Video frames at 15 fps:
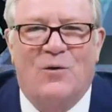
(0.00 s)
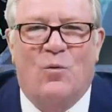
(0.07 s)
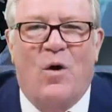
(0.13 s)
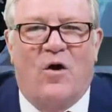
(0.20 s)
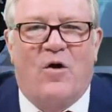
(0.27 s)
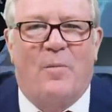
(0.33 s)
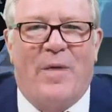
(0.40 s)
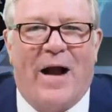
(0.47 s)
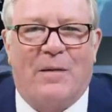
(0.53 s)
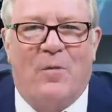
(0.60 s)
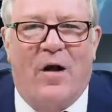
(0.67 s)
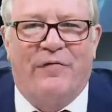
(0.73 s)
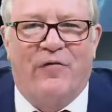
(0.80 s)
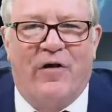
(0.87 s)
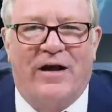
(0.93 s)
Welcome back,
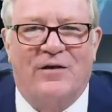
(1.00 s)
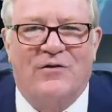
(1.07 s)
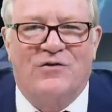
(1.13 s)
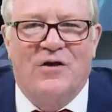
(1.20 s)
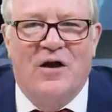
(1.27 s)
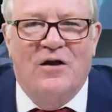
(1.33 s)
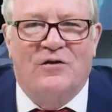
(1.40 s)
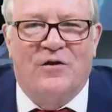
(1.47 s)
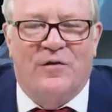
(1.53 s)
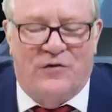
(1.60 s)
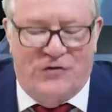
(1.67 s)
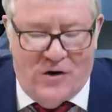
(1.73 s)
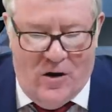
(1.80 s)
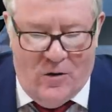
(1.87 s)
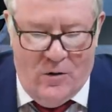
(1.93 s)
my friends, to the
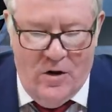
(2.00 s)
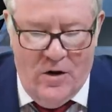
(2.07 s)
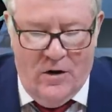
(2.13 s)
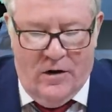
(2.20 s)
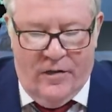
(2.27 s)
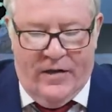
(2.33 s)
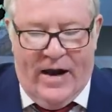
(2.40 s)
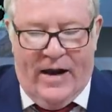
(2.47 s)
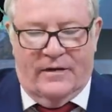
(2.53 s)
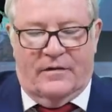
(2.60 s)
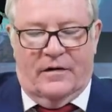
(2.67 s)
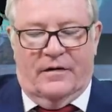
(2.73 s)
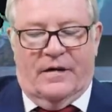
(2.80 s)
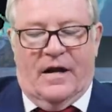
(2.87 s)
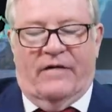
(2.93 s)
show
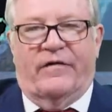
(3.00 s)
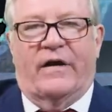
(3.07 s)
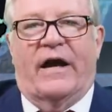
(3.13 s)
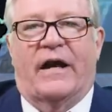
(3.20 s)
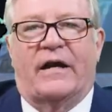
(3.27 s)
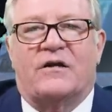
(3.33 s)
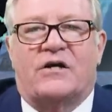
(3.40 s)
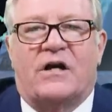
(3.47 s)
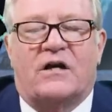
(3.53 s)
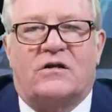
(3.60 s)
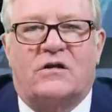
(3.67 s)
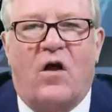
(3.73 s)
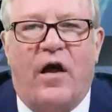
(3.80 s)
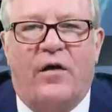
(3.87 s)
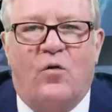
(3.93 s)
that never ends.
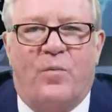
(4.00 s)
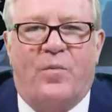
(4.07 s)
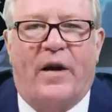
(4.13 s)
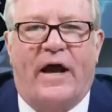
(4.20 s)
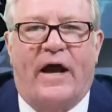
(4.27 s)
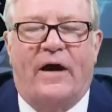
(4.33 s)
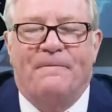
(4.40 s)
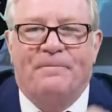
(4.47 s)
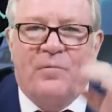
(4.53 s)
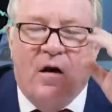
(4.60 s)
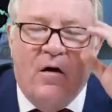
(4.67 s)
Yes, Lionel Blair.